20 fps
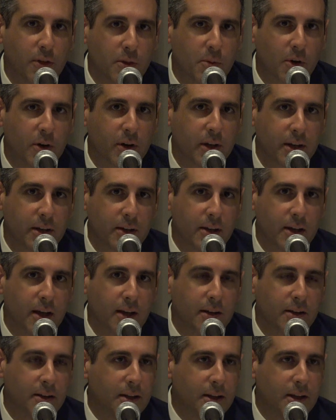of the market,
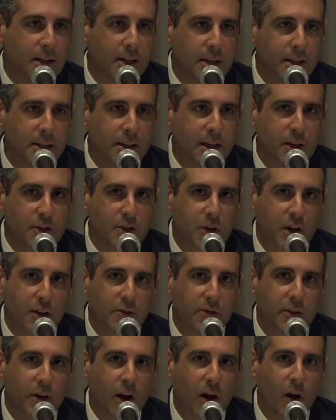not
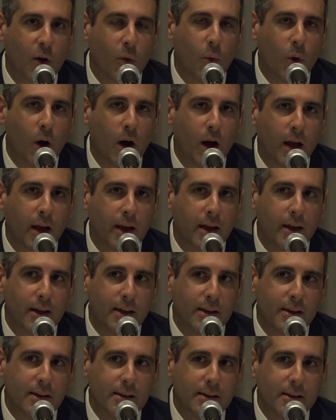trying to figure out why,
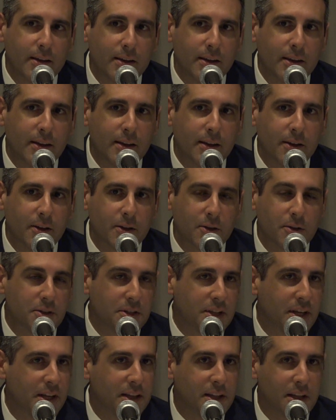and
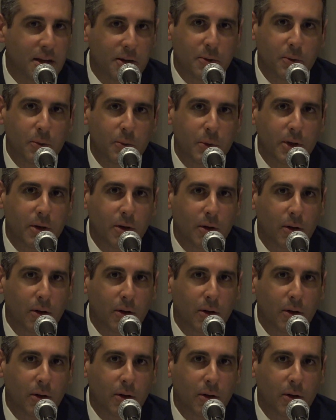understand that we